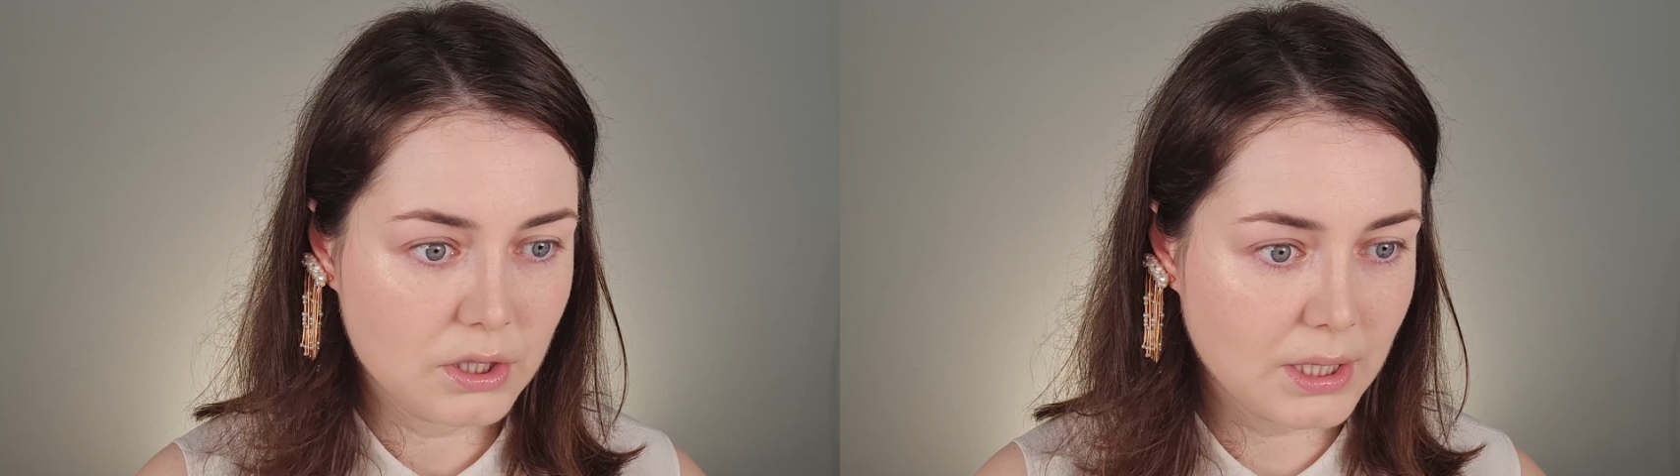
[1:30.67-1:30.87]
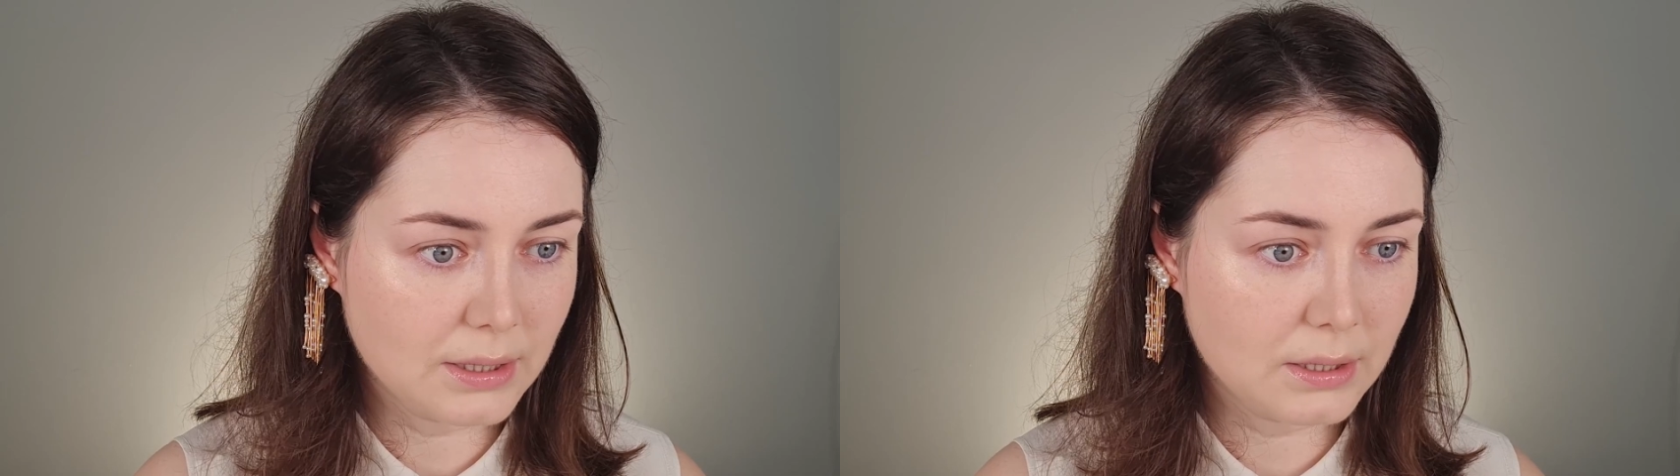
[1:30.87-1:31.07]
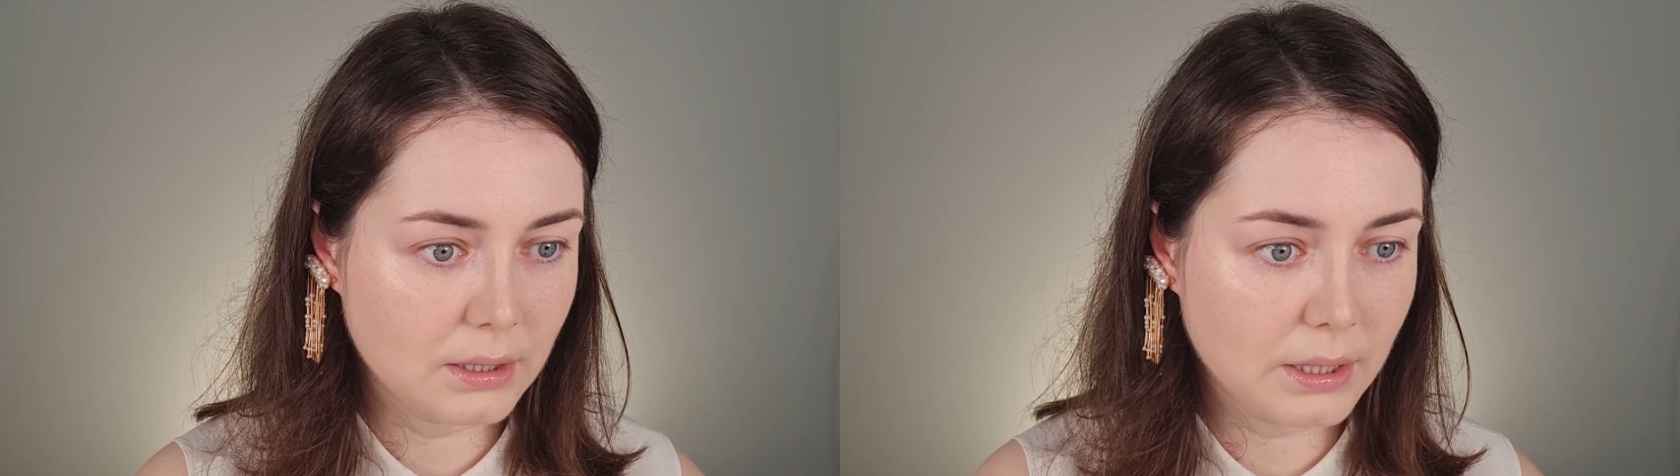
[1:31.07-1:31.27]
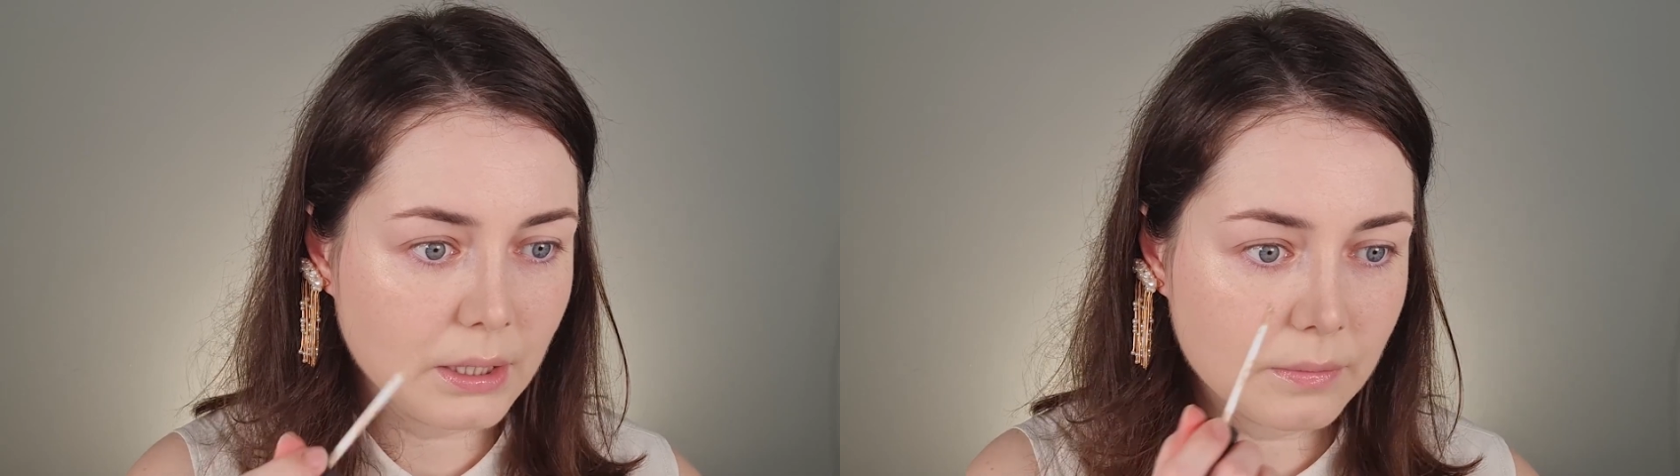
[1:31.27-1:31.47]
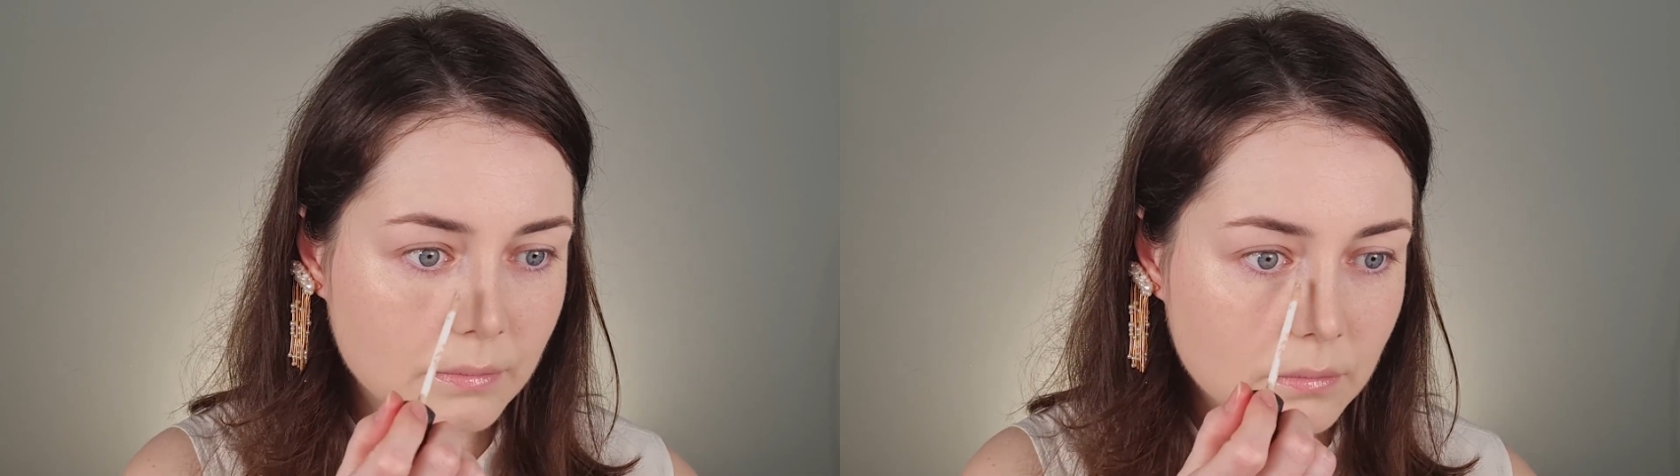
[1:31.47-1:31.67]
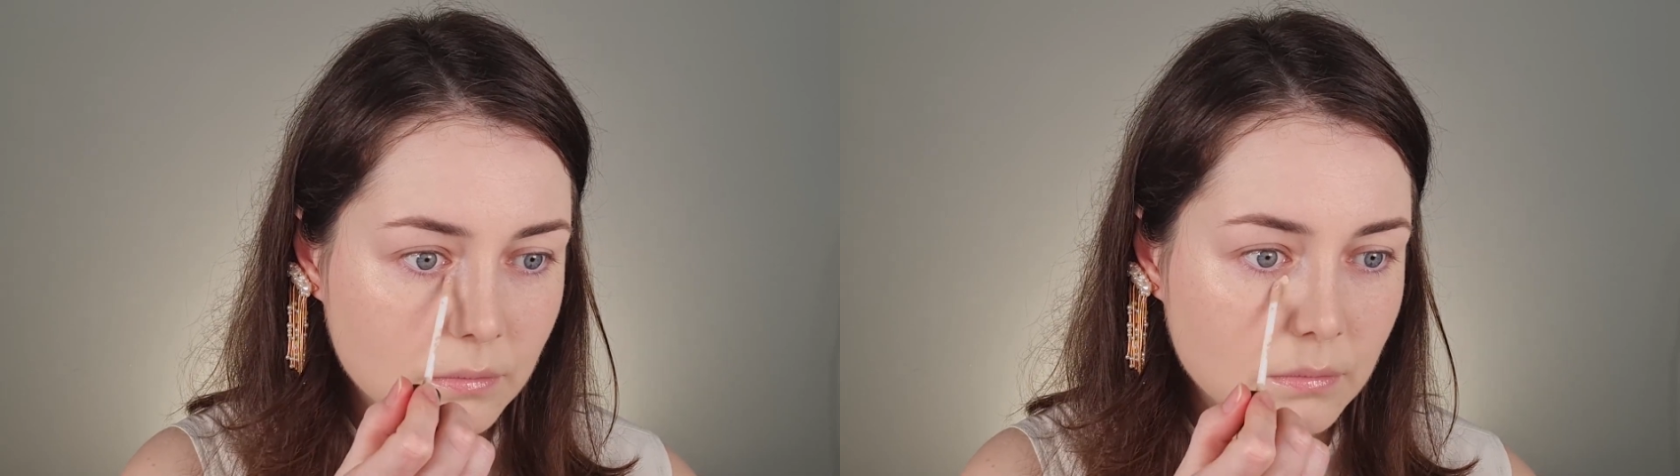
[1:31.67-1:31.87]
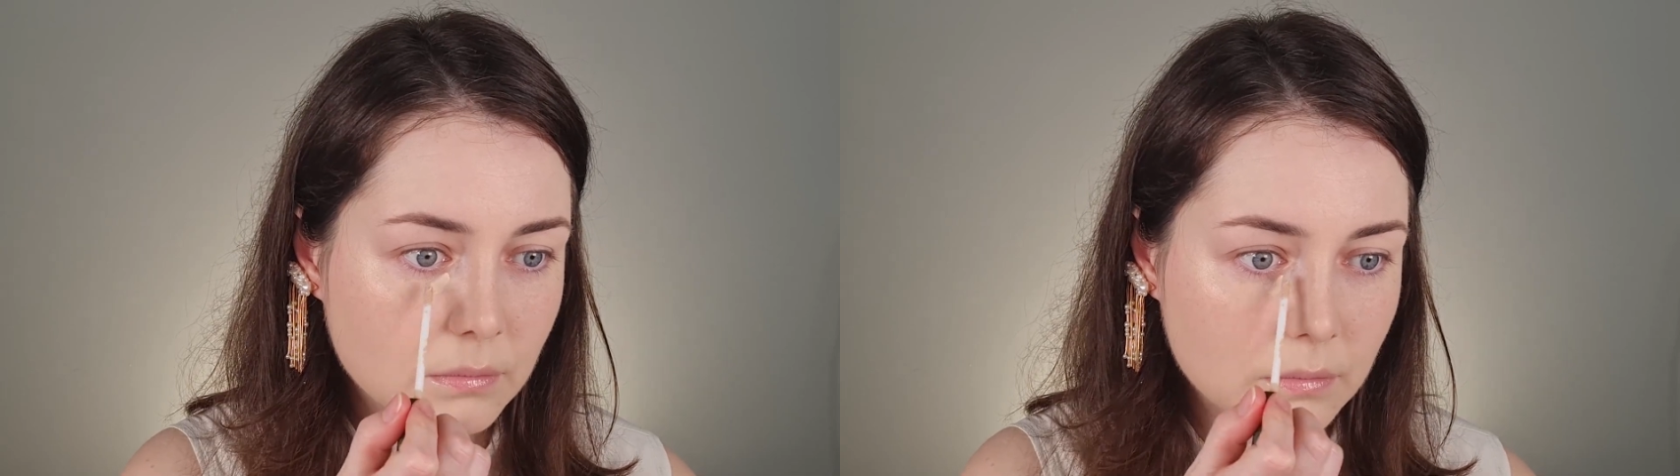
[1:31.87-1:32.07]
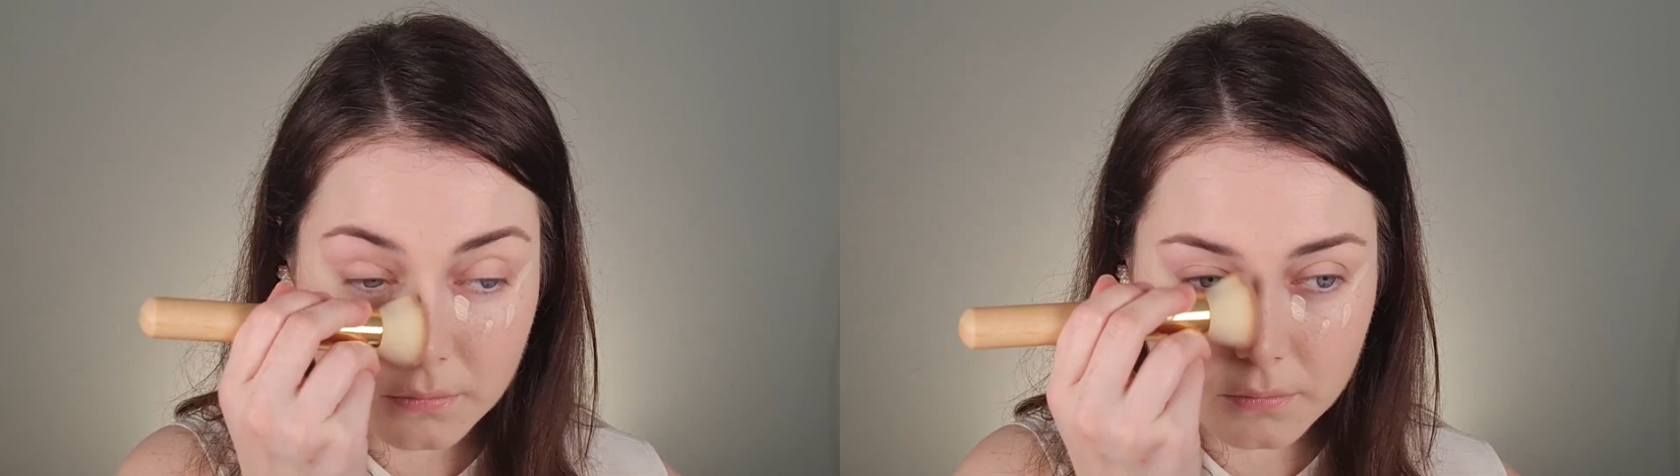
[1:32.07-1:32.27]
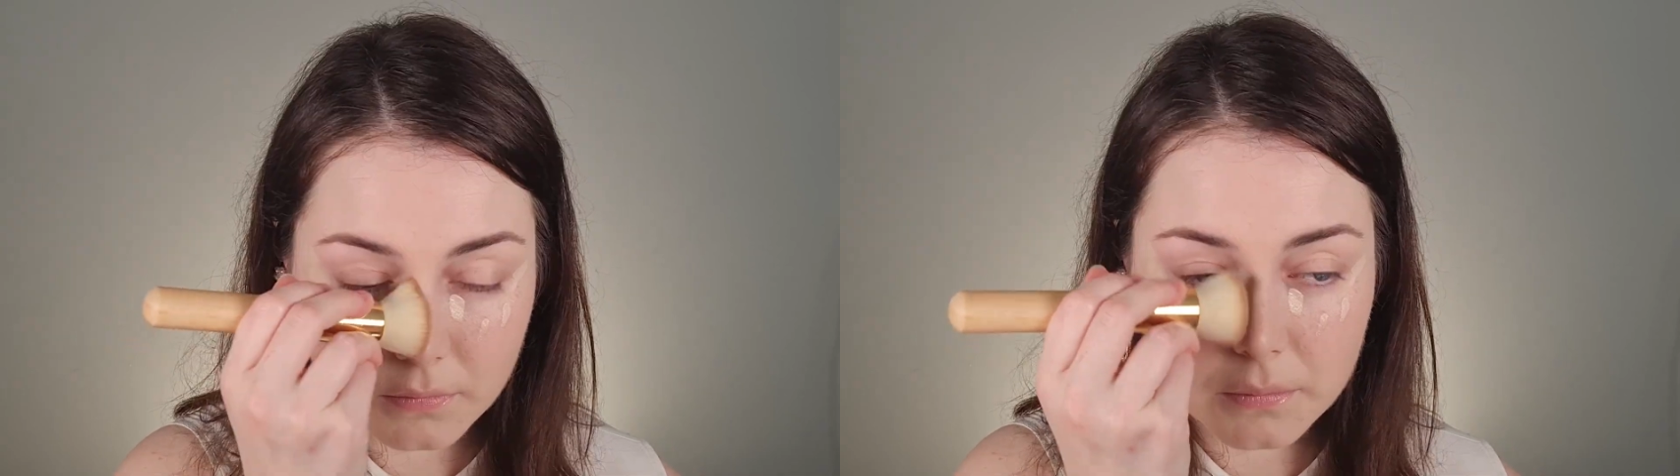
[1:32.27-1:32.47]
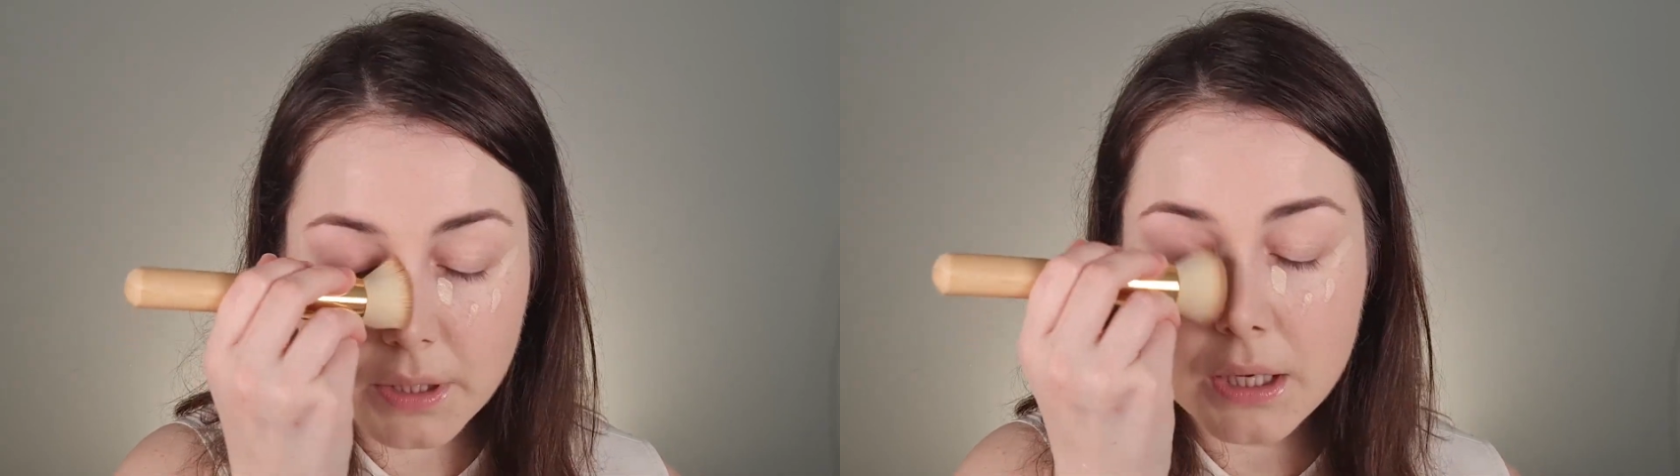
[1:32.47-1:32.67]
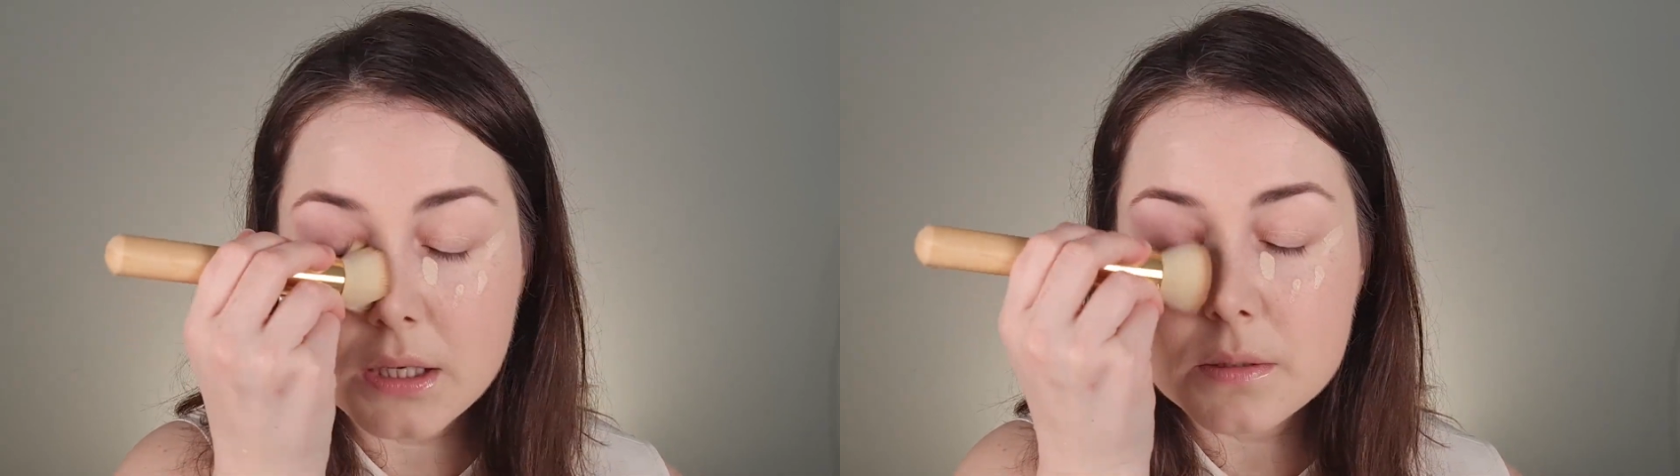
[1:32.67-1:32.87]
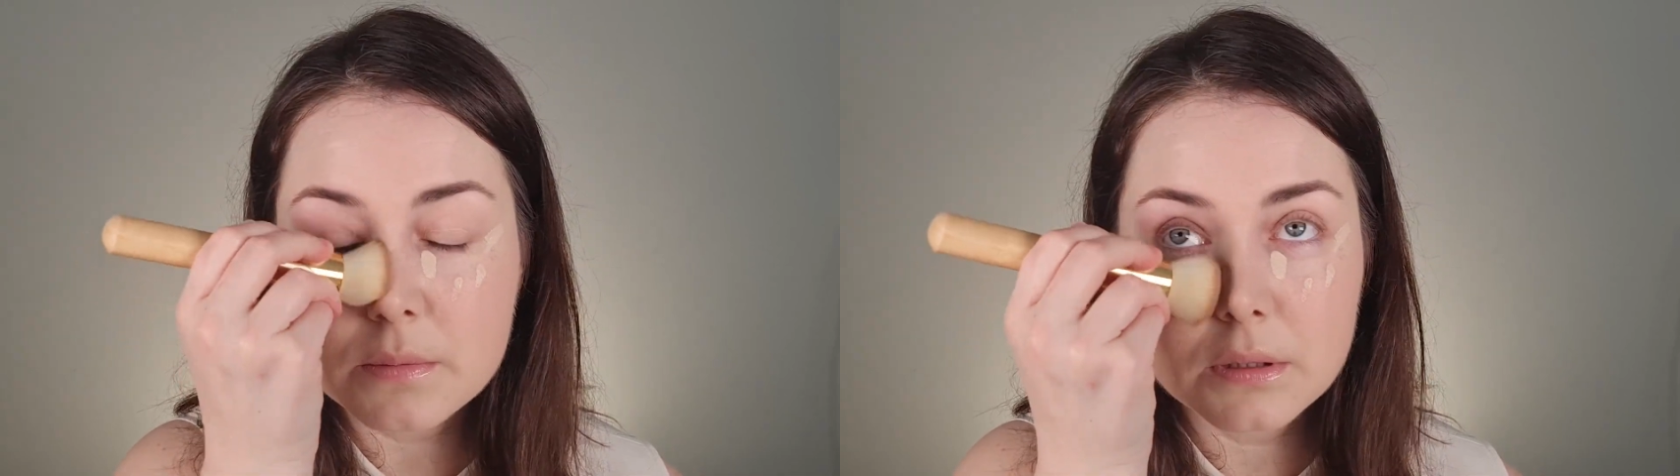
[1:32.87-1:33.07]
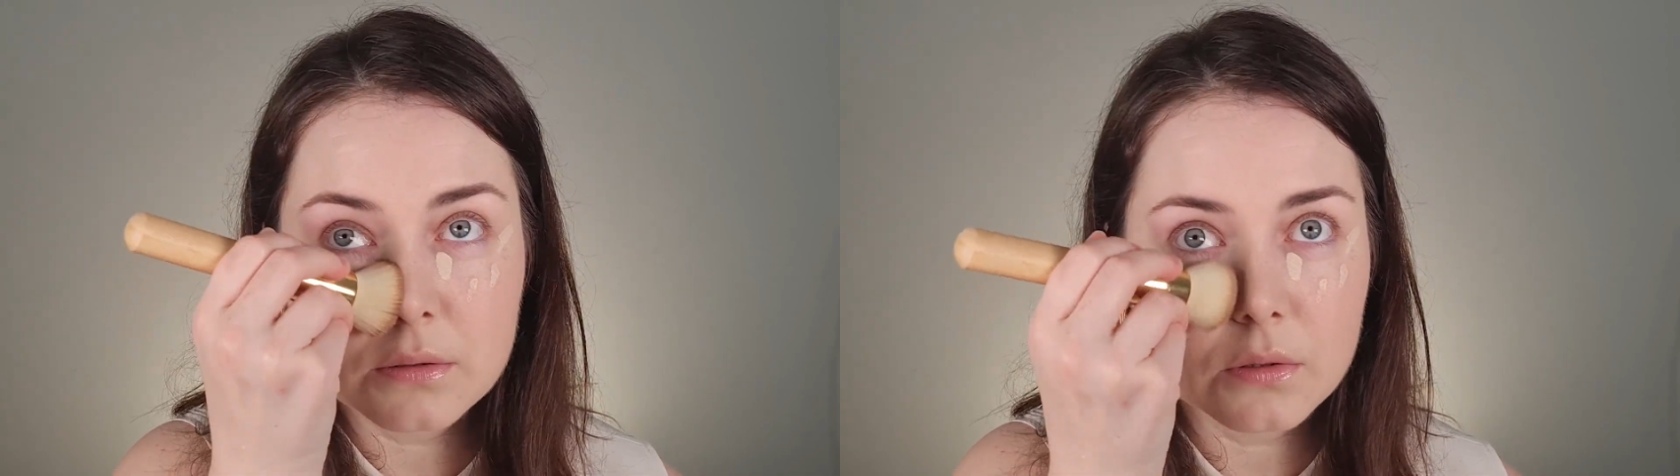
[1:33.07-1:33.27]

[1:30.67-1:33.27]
gently. My husband